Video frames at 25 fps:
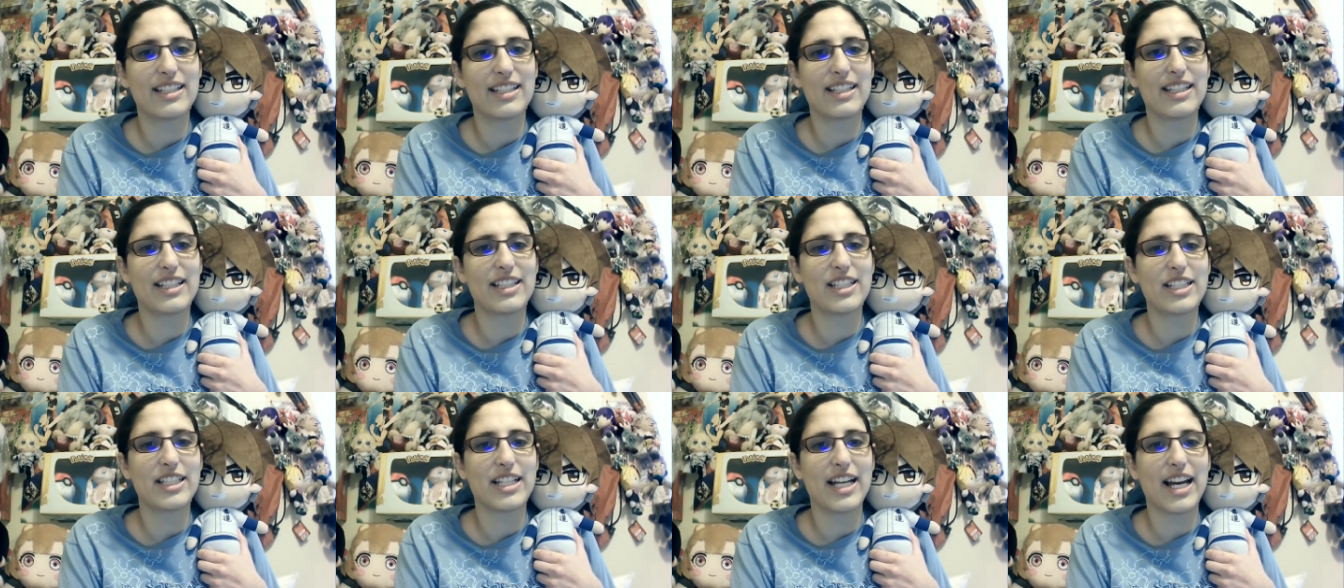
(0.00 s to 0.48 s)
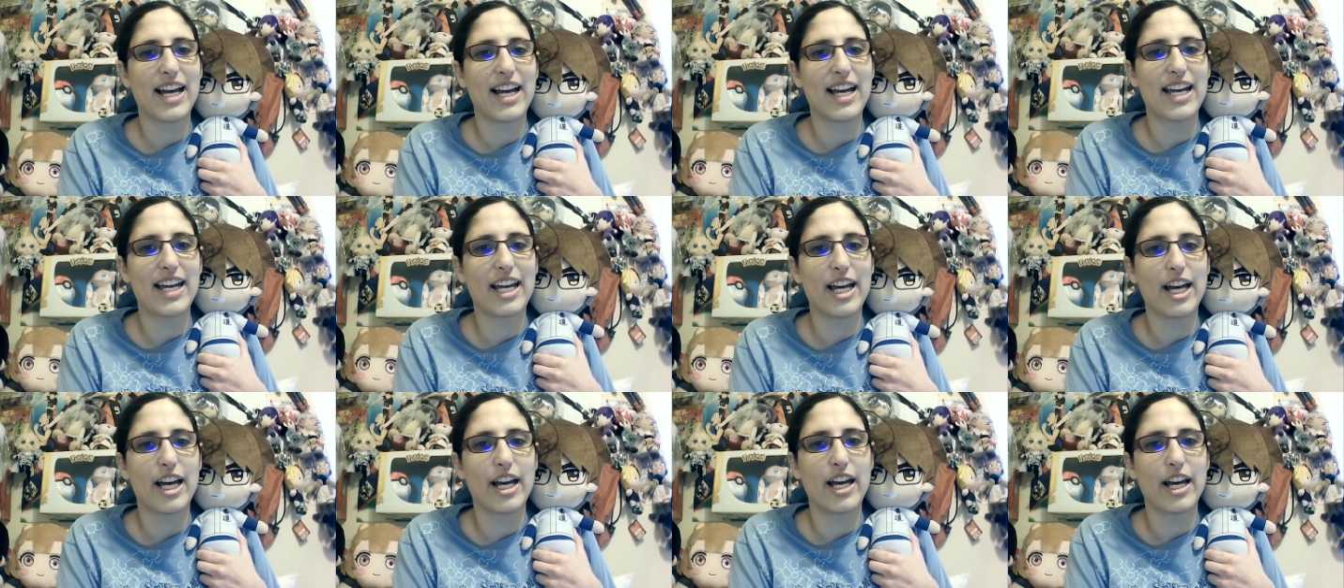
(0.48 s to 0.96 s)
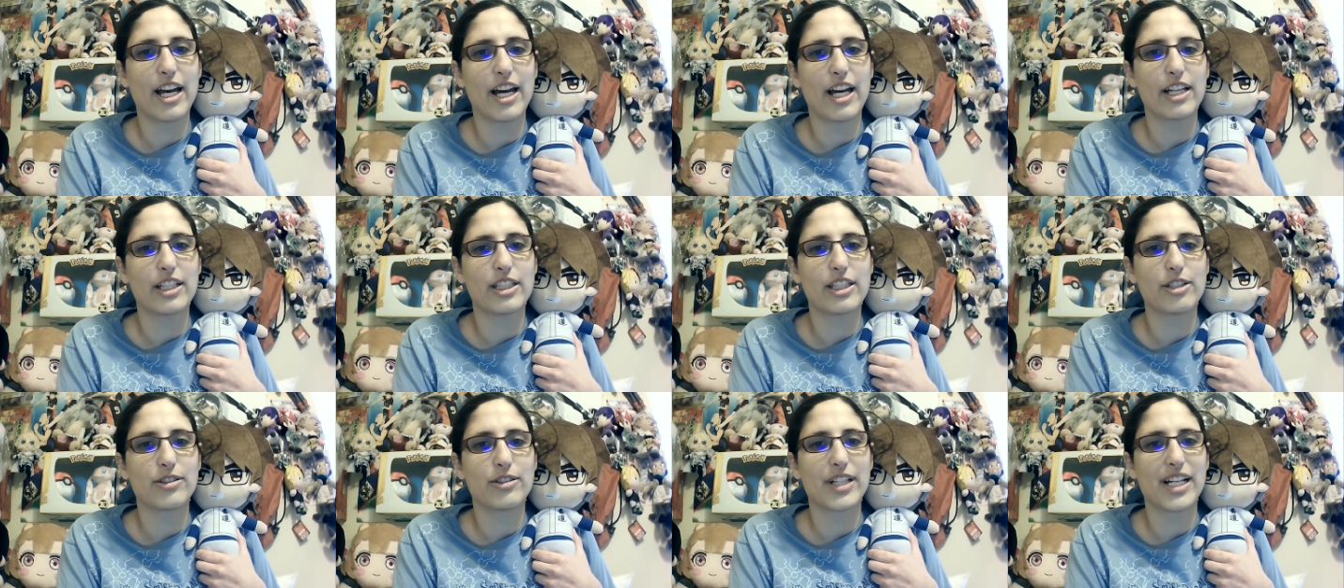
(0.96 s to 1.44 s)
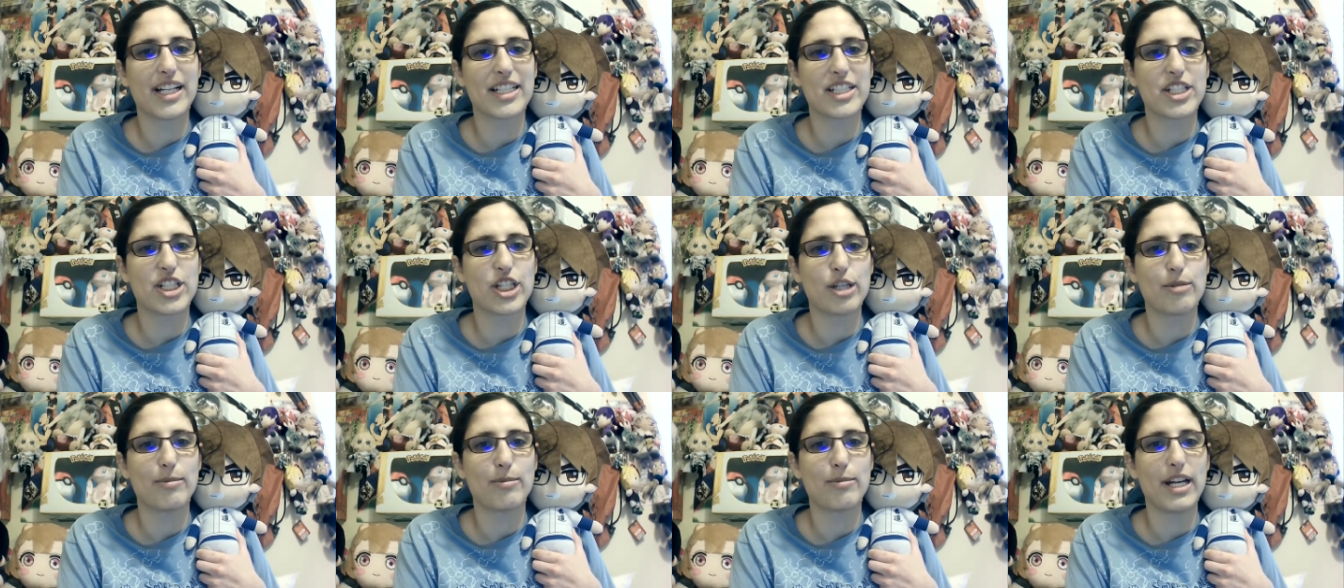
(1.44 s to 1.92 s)
Ichidai uh,
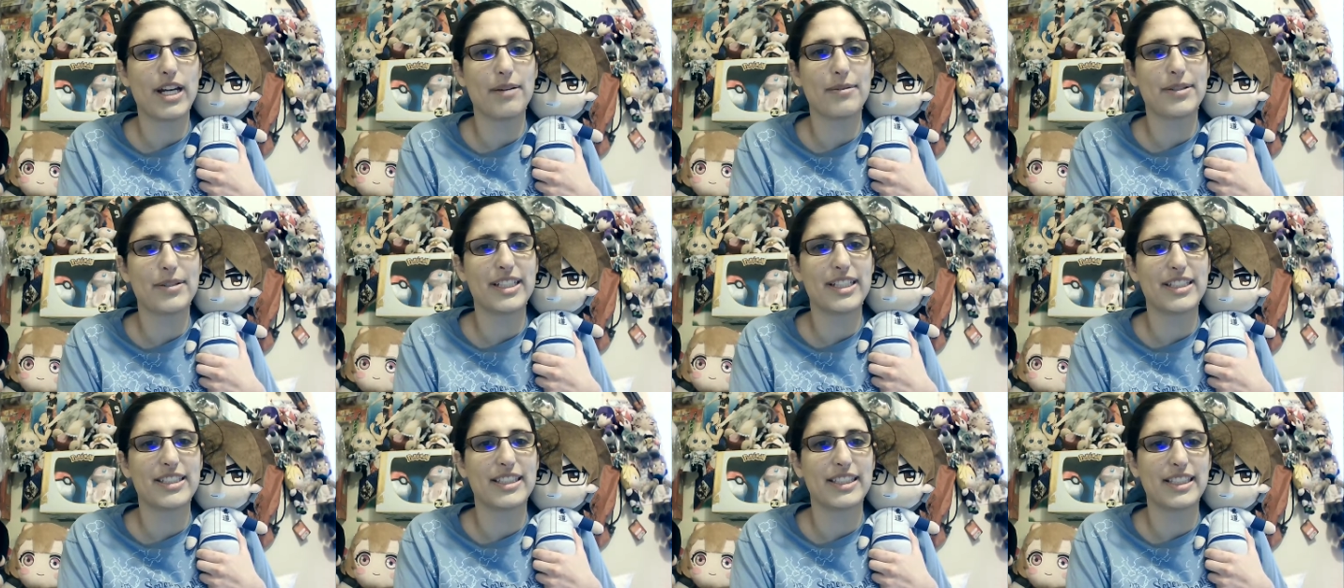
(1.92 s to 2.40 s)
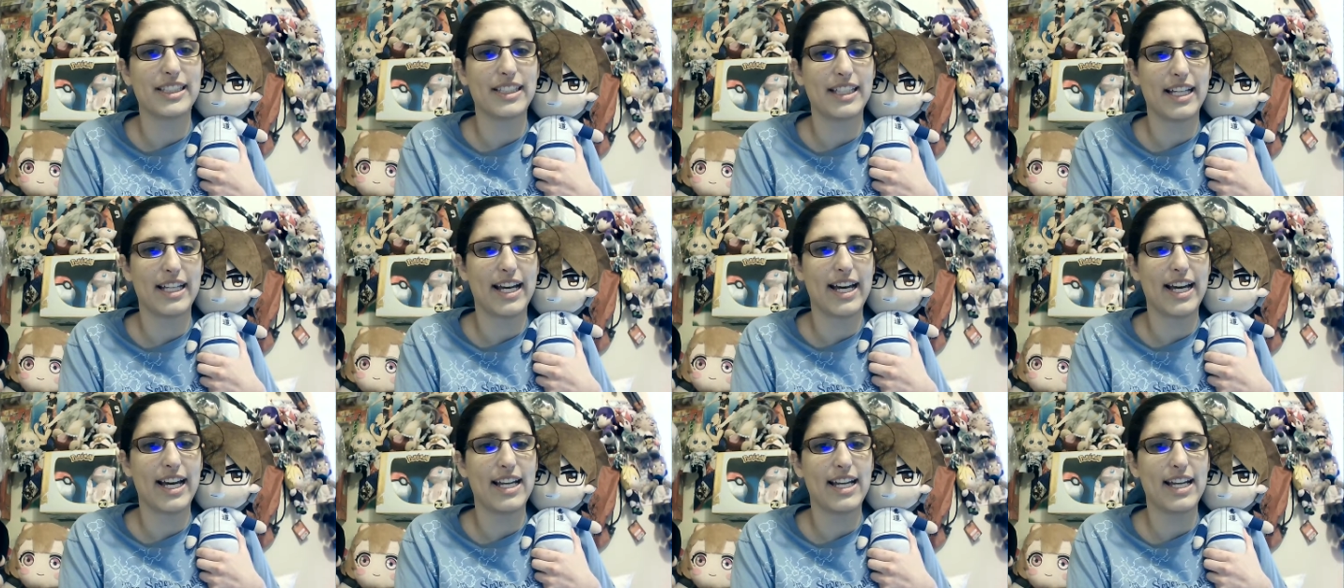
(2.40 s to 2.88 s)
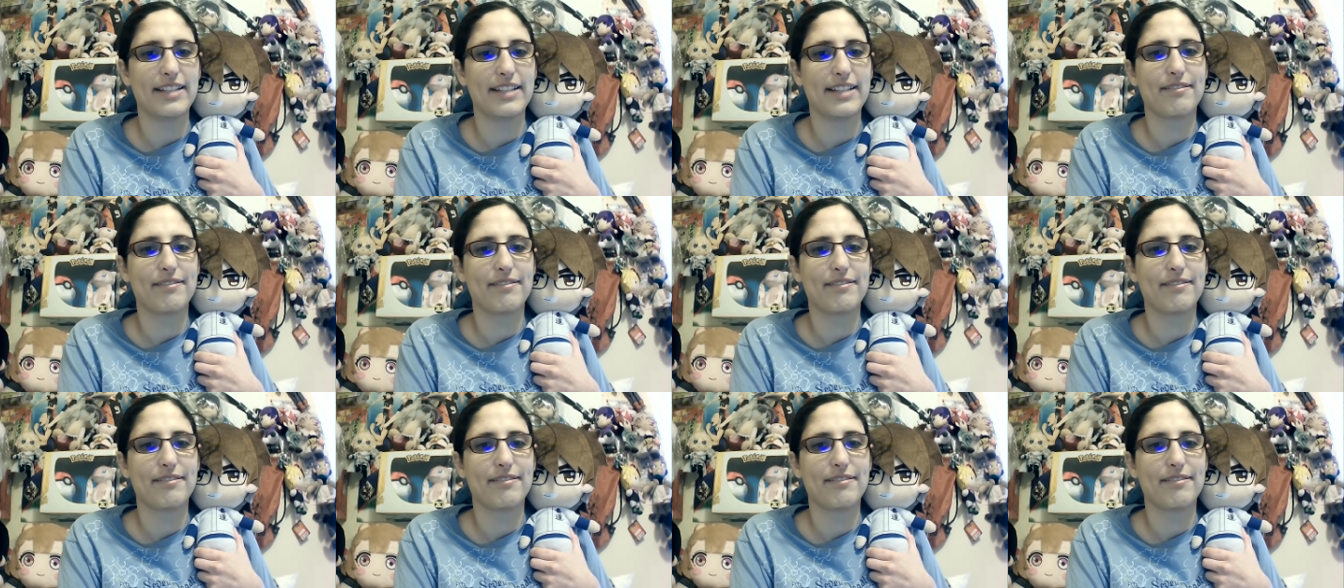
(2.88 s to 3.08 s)
Suragashima? Are we going to see that?